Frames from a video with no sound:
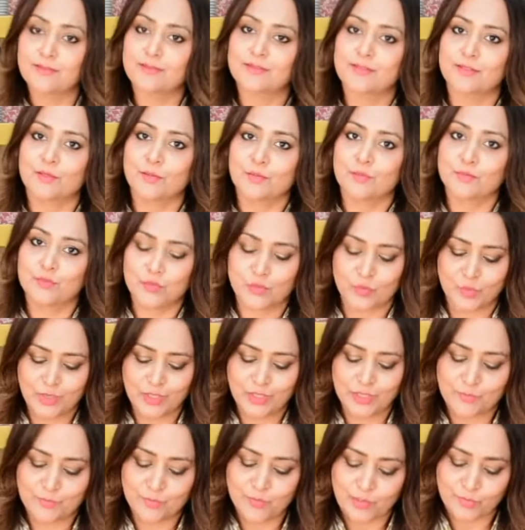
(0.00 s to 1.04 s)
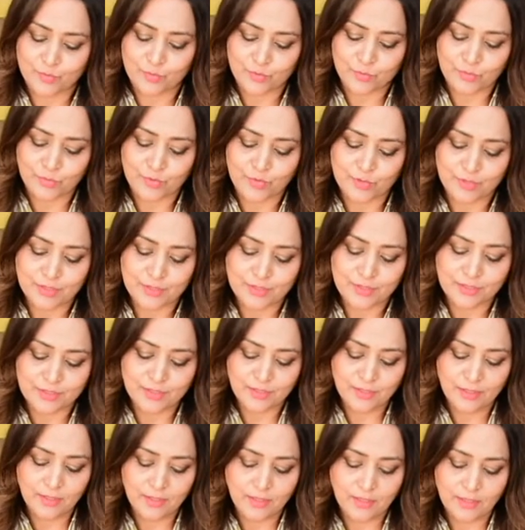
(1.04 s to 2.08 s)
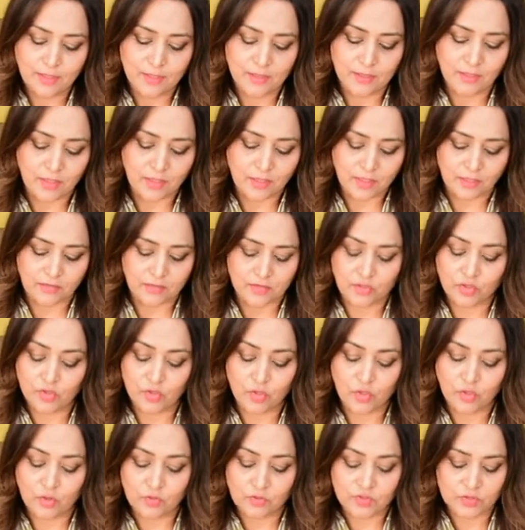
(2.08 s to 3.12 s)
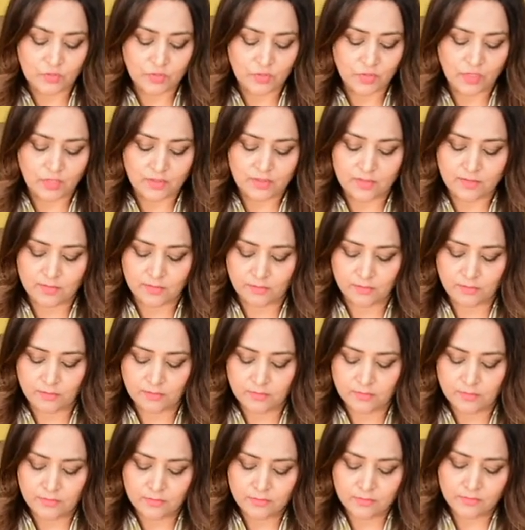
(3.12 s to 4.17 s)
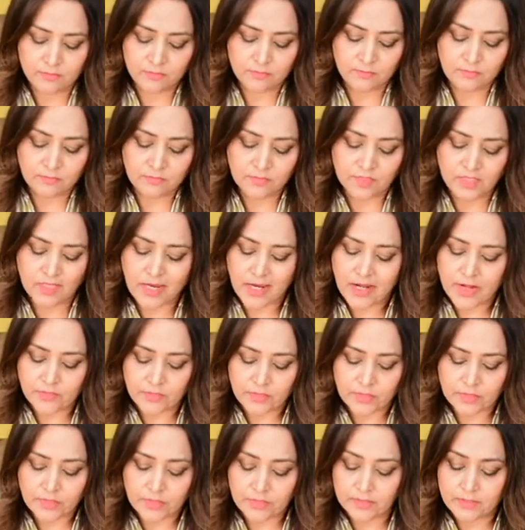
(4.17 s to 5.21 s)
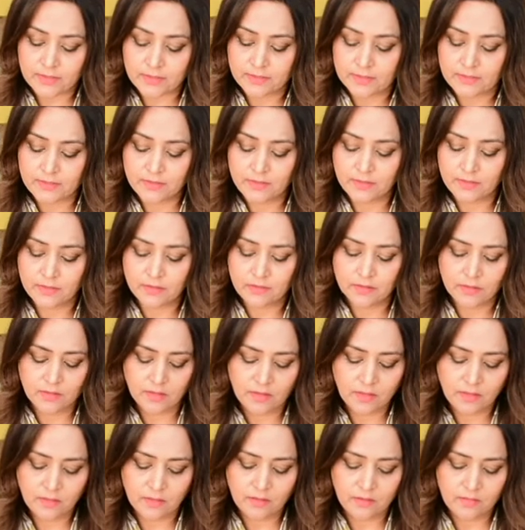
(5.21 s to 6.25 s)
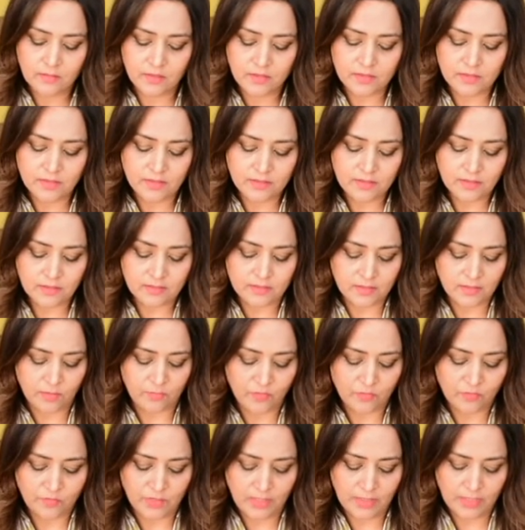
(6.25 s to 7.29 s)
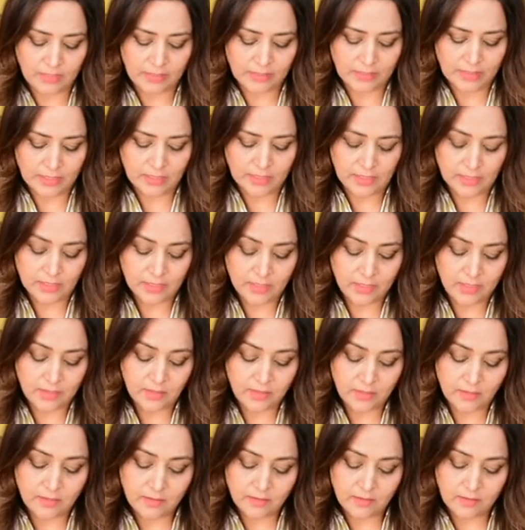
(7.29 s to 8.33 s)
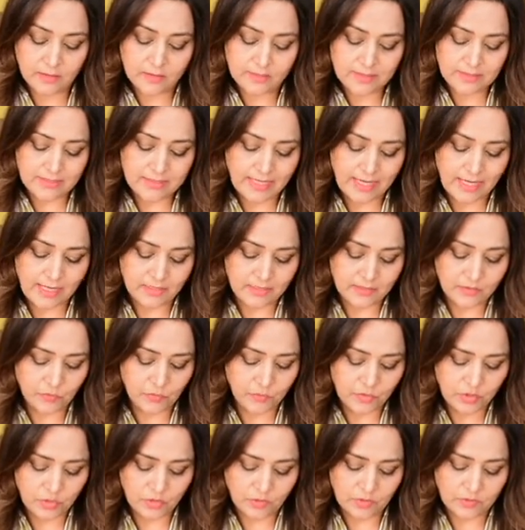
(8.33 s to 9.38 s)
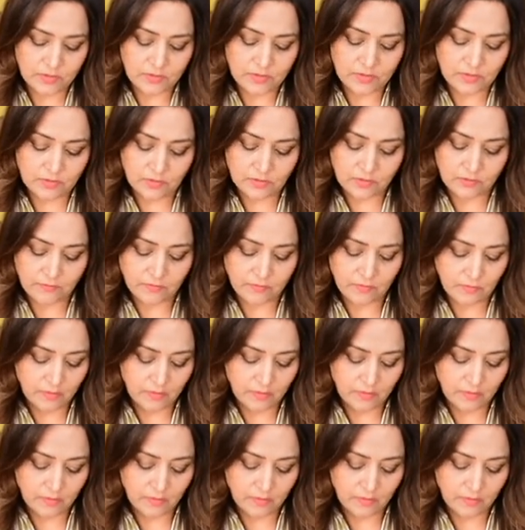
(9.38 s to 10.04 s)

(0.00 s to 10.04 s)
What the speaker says: some sweet peppers, and you can also cut some carrots. These are some of the healthy snacks which you can serve,